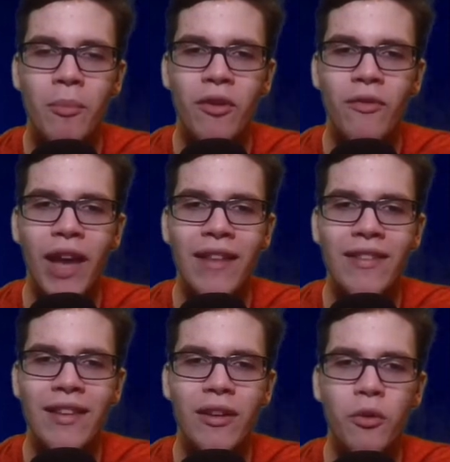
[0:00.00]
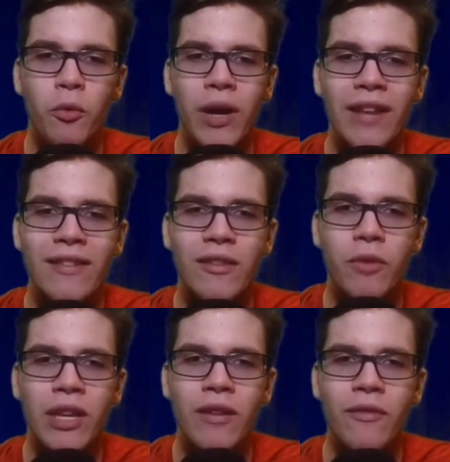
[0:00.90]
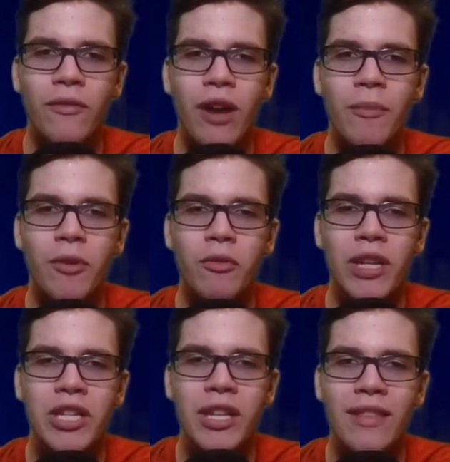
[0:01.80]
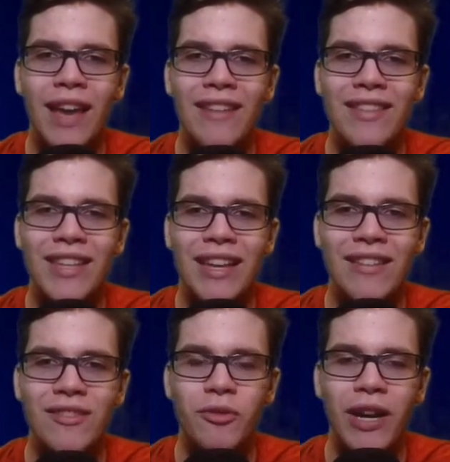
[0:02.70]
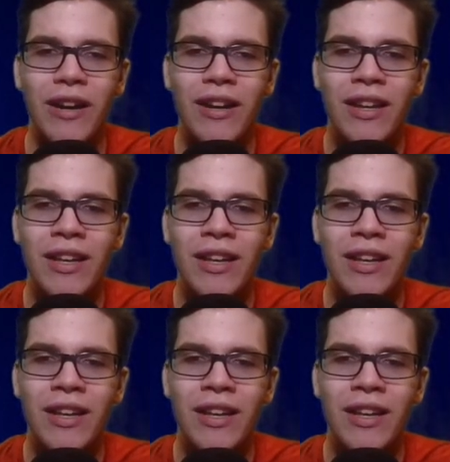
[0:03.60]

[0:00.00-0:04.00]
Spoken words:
preventing white's queen from reaching that d8 square.